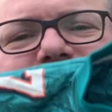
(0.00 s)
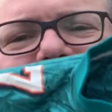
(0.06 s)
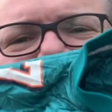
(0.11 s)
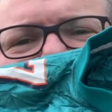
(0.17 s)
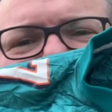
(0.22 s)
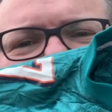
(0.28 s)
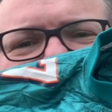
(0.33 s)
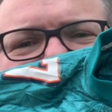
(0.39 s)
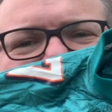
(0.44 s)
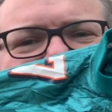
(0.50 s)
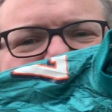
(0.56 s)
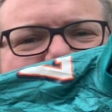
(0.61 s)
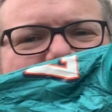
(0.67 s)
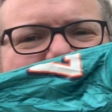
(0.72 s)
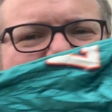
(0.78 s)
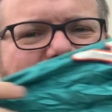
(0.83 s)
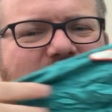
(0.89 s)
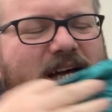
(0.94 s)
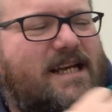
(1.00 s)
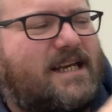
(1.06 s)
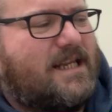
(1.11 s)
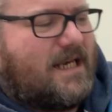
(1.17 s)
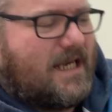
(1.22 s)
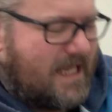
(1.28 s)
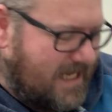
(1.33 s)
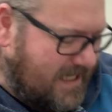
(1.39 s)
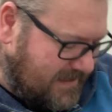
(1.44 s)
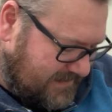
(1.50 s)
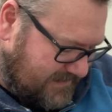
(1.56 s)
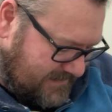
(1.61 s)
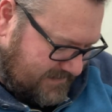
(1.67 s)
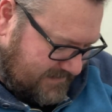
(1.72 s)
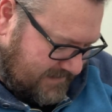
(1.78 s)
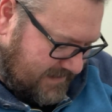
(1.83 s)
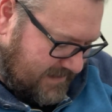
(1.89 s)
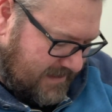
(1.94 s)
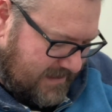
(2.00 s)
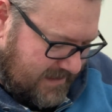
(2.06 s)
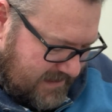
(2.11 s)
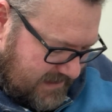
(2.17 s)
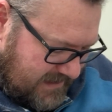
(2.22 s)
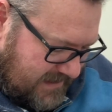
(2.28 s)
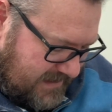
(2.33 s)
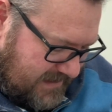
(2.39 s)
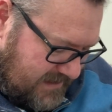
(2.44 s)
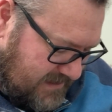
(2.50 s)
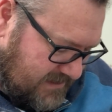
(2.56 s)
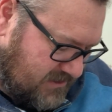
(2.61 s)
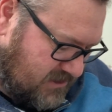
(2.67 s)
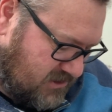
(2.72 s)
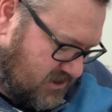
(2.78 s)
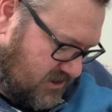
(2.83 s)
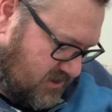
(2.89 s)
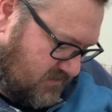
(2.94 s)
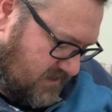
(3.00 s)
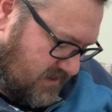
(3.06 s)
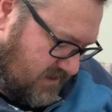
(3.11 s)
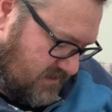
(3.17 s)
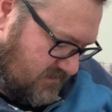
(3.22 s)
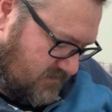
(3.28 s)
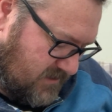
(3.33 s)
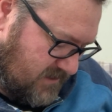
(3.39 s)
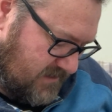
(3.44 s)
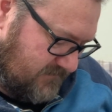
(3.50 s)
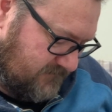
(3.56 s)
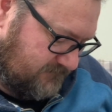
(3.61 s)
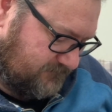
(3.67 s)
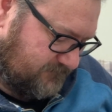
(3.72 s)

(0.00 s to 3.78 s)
shirt. And alas, it is a junior one.